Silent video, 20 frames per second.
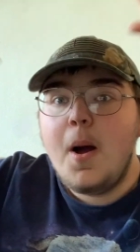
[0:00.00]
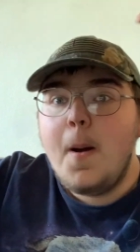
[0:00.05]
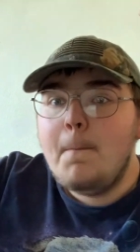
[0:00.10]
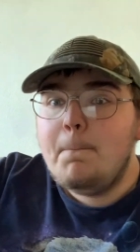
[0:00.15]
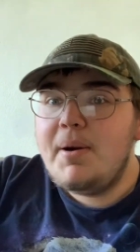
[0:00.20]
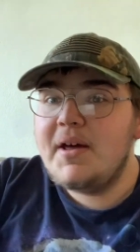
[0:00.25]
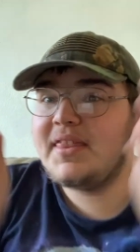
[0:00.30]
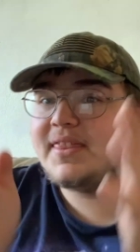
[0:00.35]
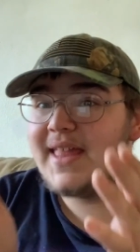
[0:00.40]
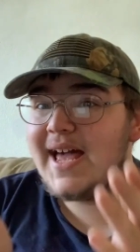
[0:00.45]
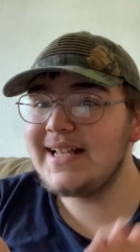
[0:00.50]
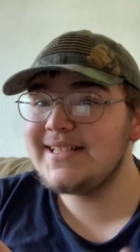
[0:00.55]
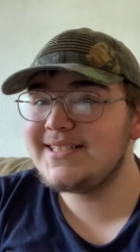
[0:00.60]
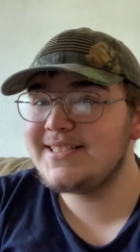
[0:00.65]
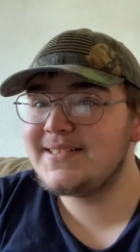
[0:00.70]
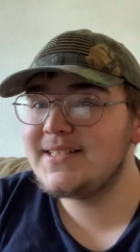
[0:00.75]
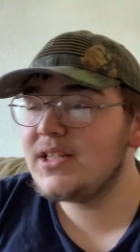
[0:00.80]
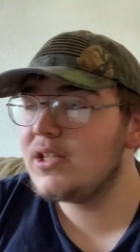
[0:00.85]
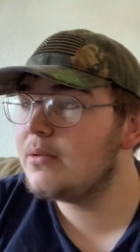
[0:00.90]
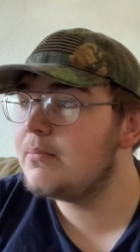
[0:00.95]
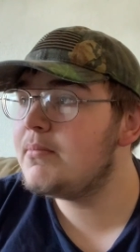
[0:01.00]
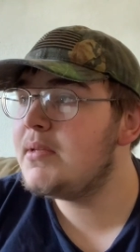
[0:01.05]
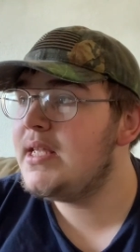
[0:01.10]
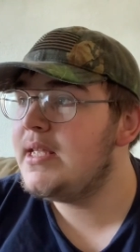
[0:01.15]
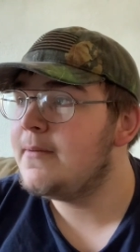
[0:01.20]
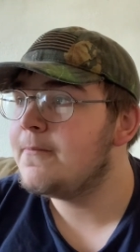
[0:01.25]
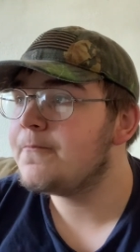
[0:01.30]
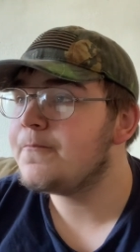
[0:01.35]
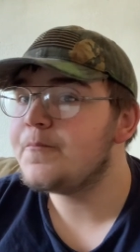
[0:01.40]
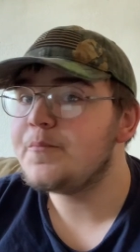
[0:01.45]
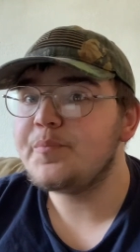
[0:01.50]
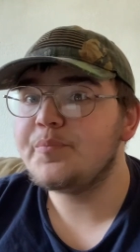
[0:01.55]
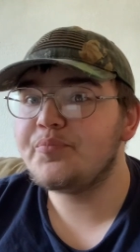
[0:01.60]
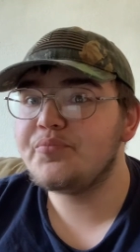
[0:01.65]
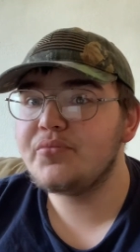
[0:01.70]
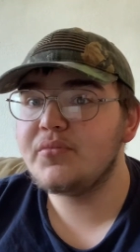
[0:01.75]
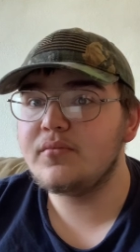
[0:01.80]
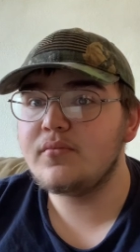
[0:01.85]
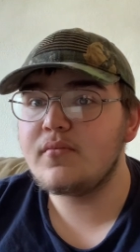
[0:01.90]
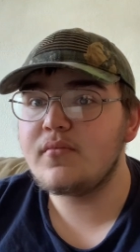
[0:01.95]
But that's still me.
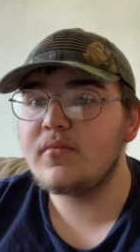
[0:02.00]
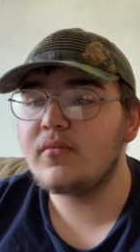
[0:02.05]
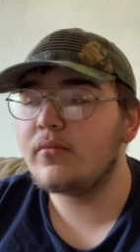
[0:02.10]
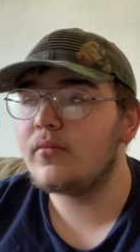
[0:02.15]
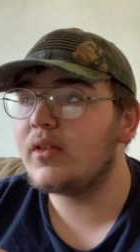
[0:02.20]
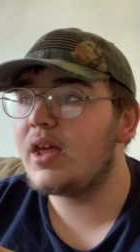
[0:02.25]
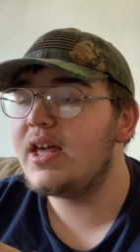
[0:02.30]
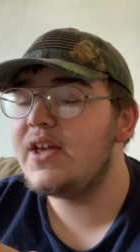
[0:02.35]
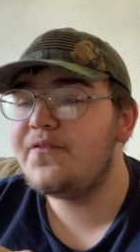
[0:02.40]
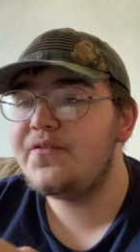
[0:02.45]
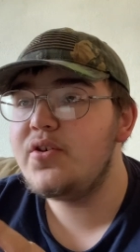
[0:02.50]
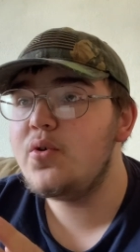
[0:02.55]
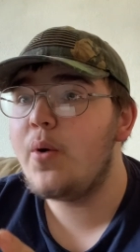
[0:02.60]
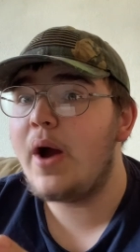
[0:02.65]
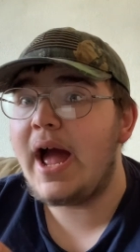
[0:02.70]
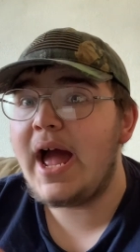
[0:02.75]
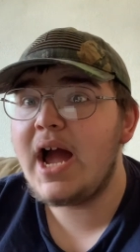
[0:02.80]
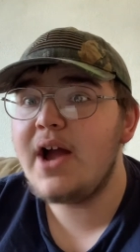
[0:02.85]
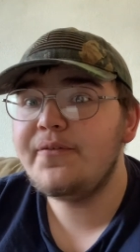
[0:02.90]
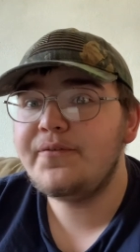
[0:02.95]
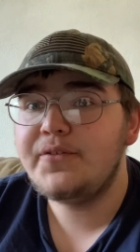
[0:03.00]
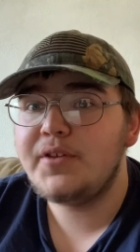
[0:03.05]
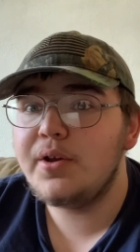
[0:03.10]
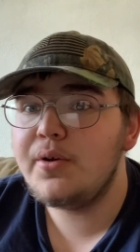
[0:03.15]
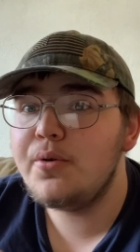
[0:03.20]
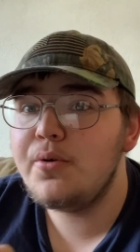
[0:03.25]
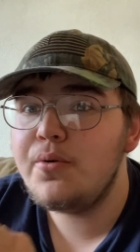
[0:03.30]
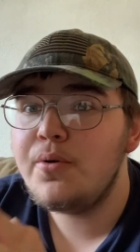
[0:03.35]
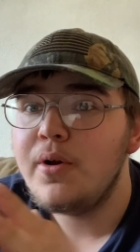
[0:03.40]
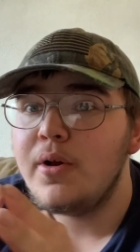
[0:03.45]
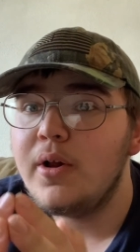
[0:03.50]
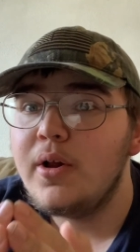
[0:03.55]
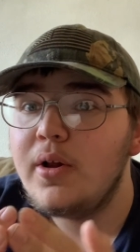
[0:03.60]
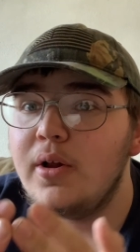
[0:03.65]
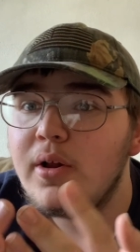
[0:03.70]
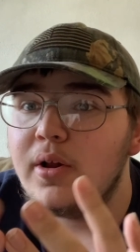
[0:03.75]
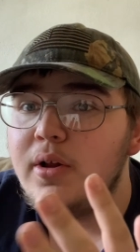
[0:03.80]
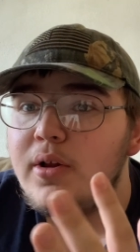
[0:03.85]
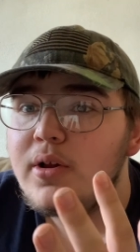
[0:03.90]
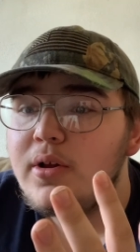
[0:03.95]
If you have to
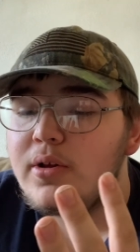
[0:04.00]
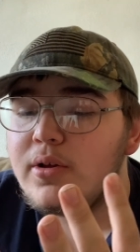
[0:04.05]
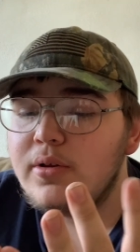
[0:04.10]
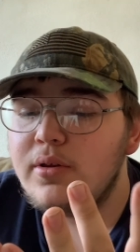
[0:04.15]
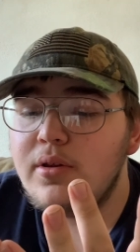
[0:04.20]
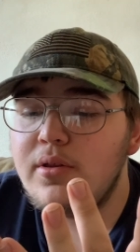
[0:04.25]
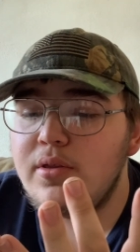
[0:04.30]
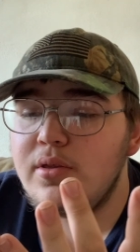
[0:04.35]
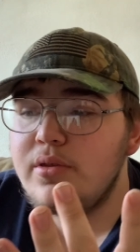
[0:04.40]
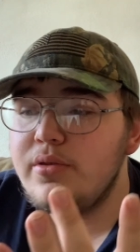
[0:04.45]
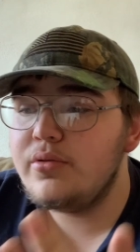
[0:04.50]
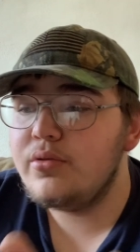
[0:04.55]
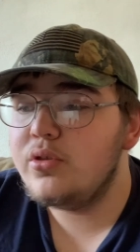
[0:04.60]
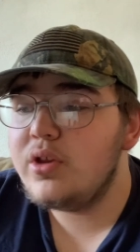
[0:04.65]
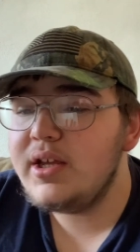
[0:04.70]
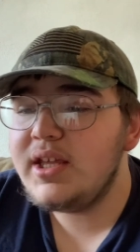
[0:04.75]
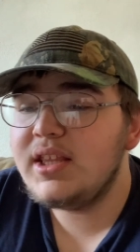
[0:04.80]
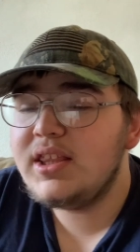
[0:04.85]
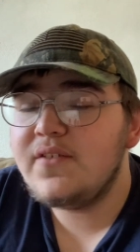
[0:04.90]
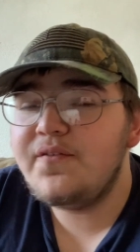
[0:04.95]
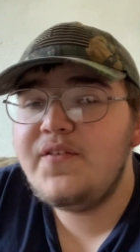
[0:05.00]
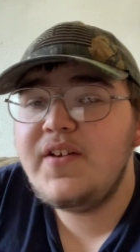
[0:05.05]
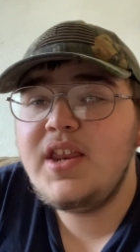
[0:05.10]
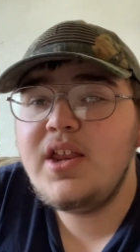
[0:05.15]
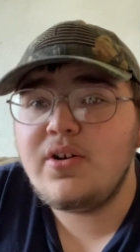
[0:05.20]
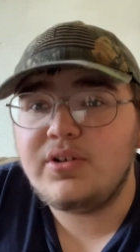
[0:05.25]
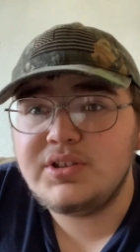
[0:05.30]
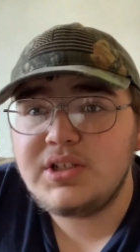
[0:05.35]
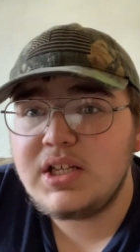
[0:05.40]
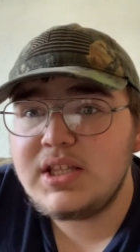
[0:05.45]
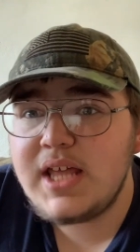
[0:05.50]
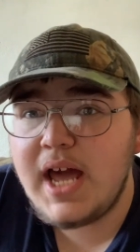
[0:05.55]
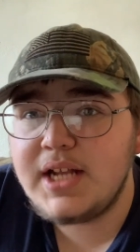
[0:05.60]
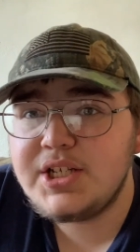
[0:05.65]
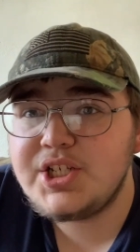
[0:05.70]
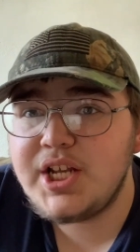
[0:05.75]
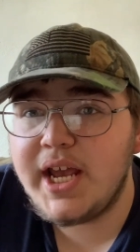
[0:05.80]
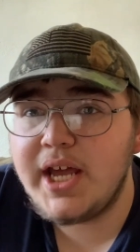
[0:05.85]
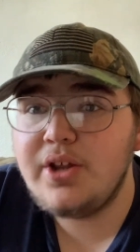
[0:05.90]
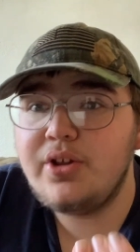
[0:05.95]
look at the videos on that
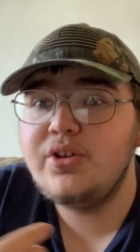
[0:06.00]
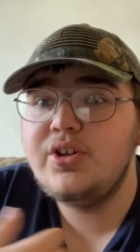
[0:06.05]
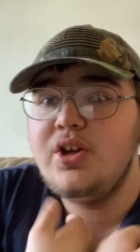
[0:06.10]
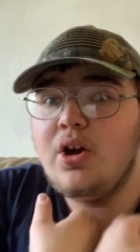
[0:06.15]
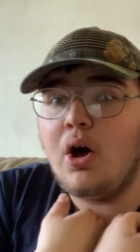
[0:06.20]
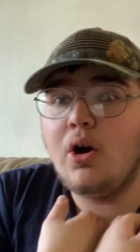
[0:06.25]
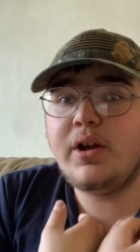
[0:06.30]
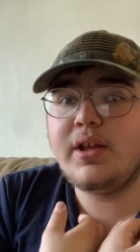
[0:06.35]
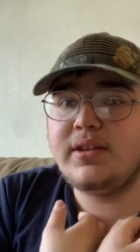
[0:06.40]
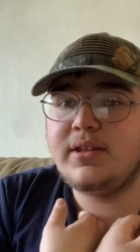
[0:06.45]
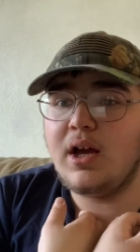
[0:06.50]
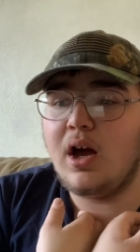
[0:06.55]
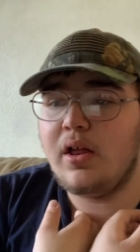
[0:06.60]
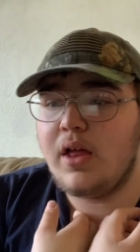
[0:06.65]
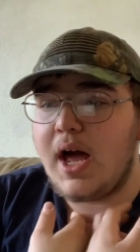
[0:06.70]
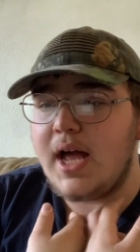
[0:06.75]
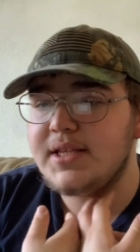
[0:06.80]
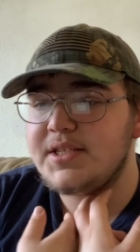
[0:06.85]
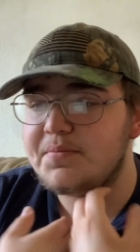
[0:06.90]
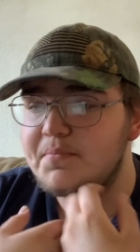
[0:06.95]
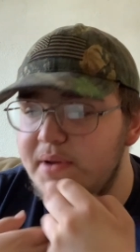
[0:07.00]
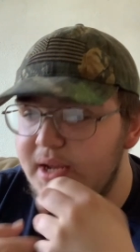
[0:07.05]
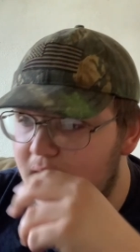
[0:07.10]
channel, y'all can tell that's me.